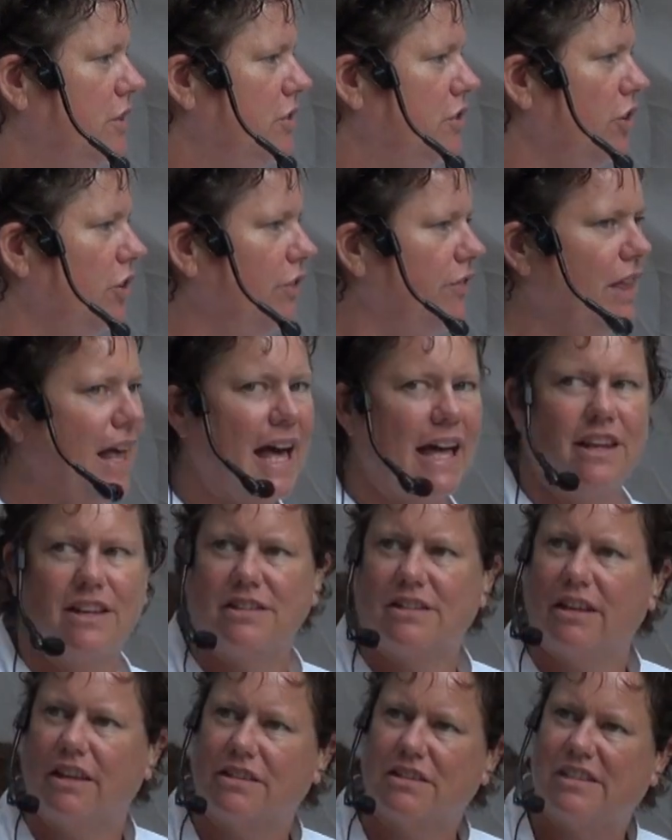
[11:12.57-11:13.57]
serve that
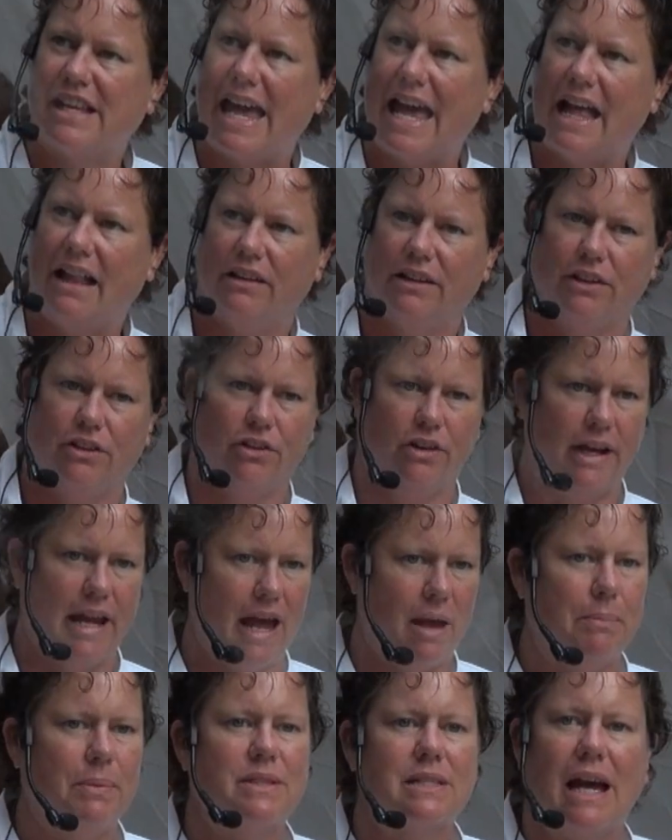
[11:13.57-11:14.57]
as a salad or an
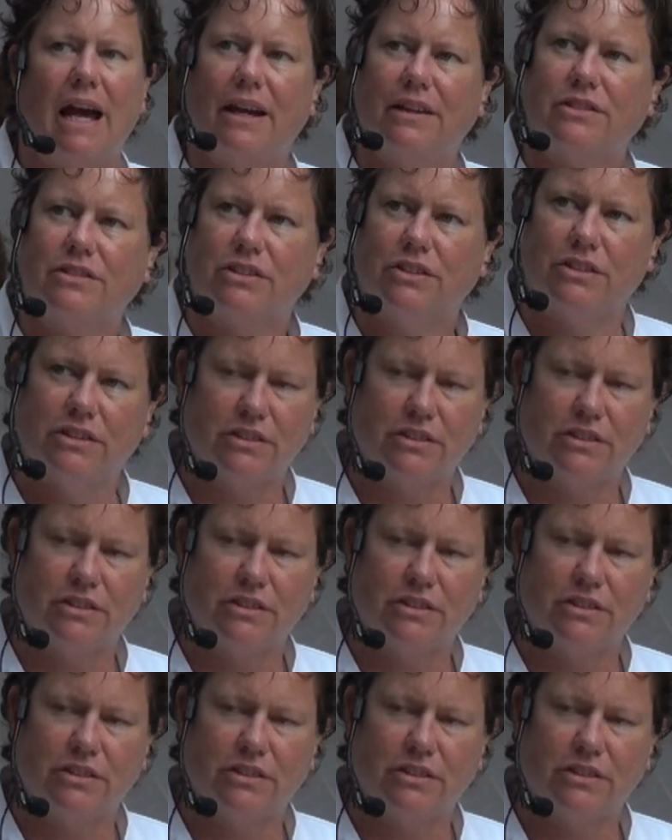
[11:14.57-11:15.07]
appetizer.